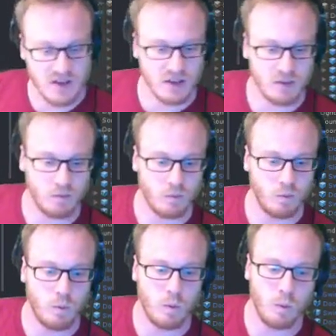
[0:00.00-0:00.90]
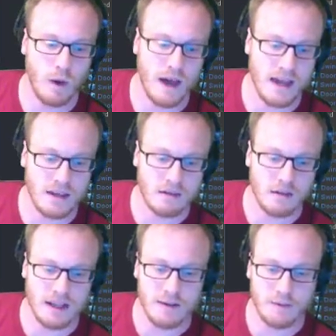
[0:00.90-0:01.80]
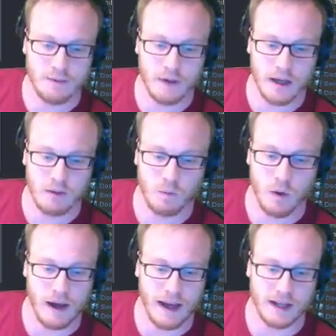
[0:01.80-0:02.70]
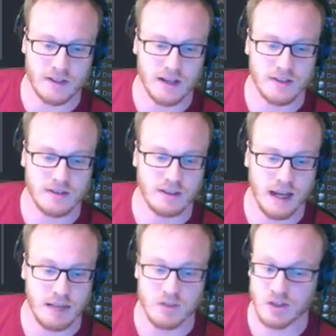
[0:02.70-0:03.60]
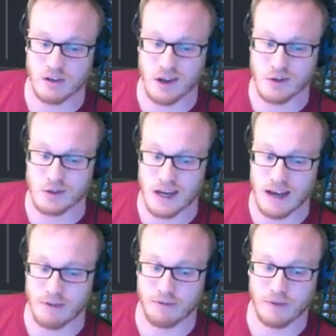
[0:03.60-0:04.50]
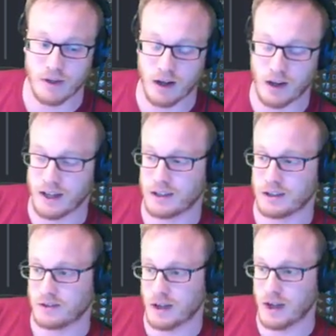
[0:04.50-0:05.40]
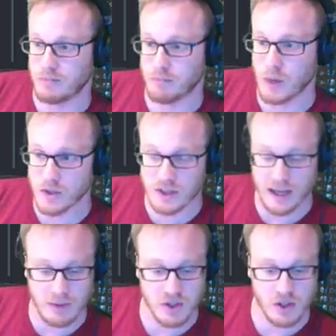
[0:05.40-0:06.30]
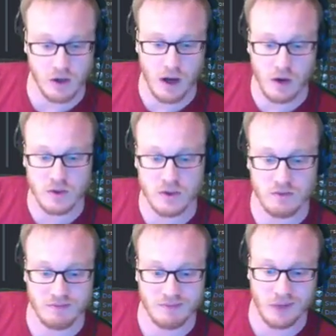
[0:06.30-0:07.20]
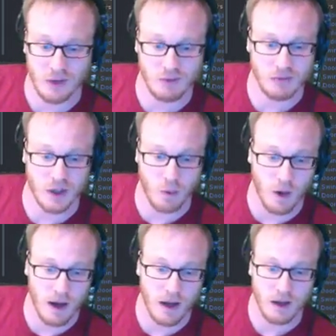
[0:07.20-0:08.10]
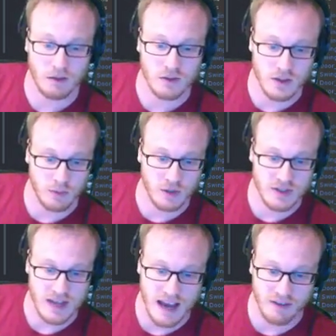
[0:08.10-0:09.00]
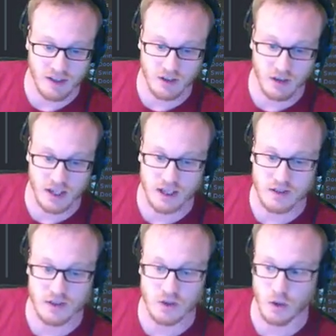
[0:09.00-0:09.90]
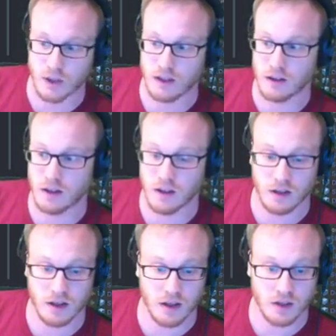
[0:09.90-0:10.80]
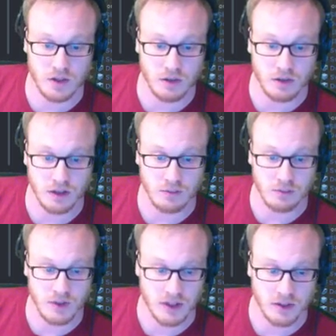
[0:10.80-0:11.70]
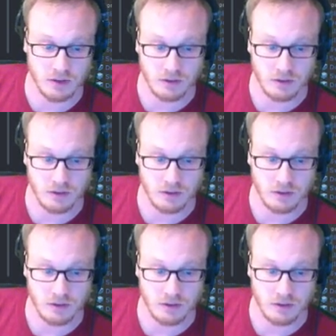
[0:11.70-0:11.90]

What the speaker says: on where you live and what access to game studios you have. Like, most game studios don't require someone to have a degree to join a junior position.